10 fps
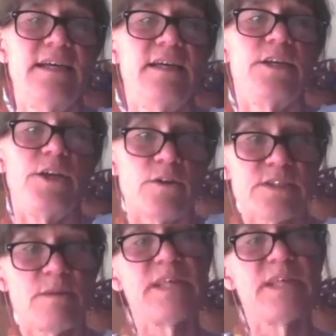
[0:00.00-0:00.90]
you know,
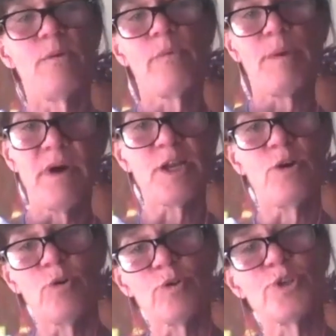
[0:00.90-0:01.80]
something that we might
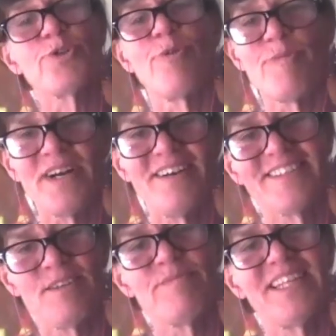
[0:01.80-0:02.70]
call trauma,
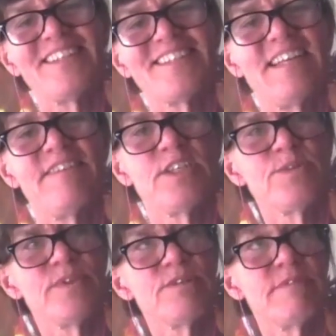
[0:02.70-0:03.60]
something that's left us
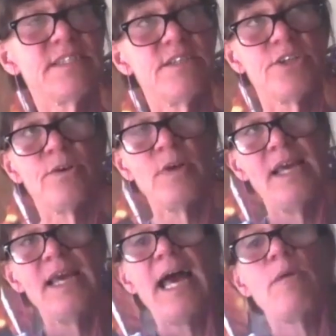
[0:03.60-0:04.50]
with a residue,
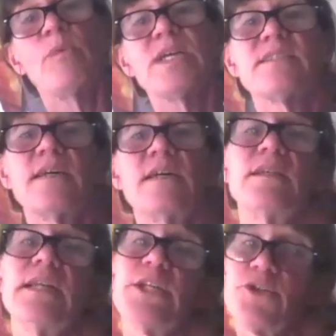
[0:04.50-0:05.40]
and we're
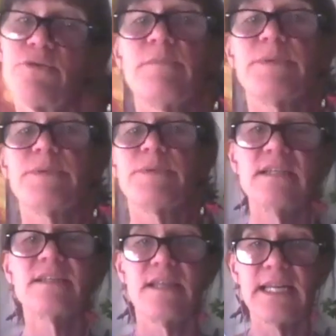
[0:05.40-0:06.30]
suddenly tripped
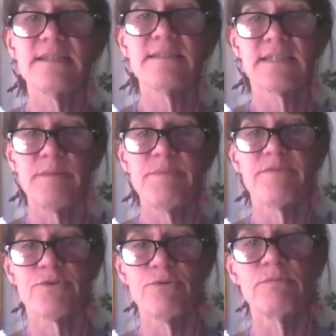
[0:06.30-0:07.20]
into the landscape of
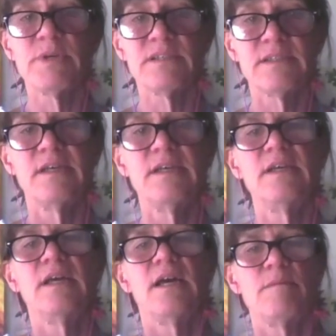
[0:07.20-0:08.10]
trauma.
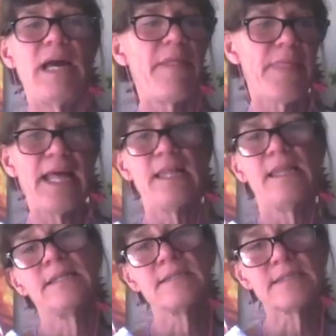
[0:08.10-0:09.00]
Mm. Um, and that
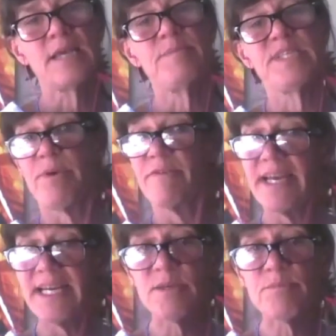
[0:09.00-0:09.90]
landscape is
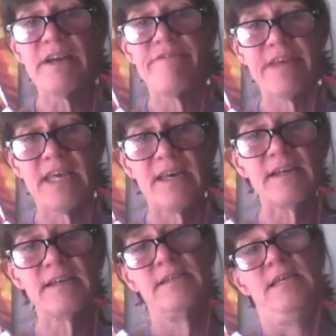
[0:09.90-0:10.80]
pervaded by fear
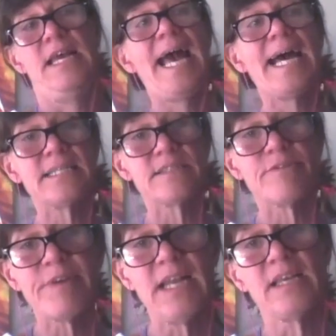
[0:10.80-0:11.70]
and a
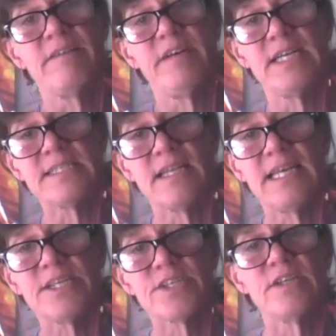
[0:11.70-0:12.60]
feeling of
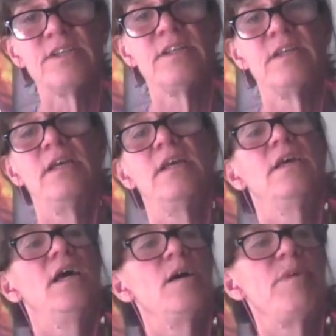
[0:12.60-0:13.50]
isolation,
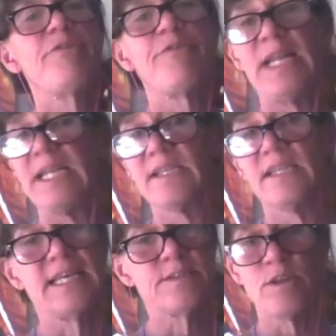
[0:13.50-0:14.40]
um, a feeling that
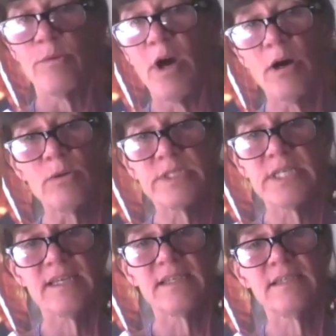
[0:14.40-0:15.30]
there's no
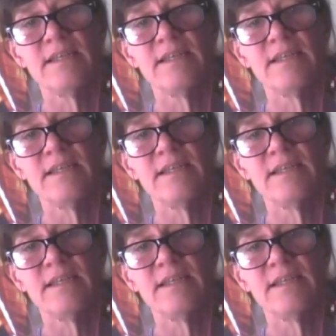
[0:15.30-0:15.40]
holding,